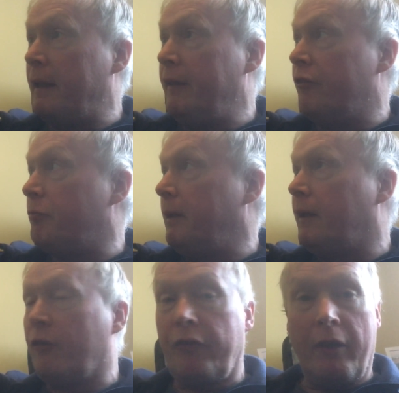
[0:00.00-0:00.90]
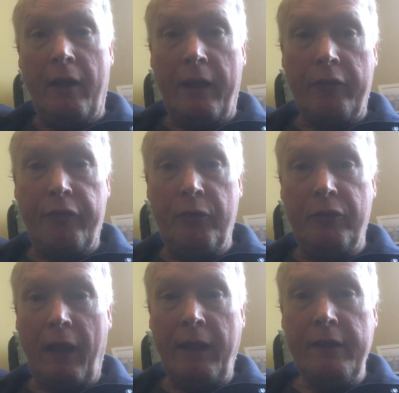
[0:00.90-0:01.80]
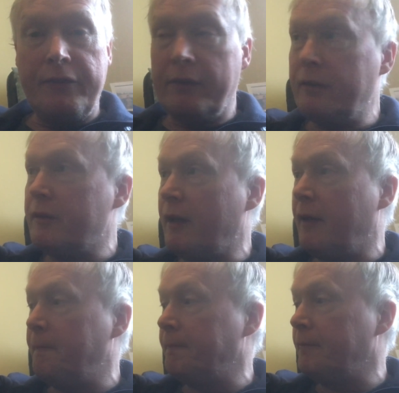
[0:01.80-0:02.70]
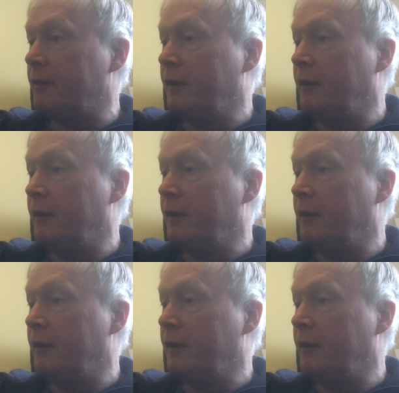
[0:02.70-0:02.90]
these speakers for the next few days and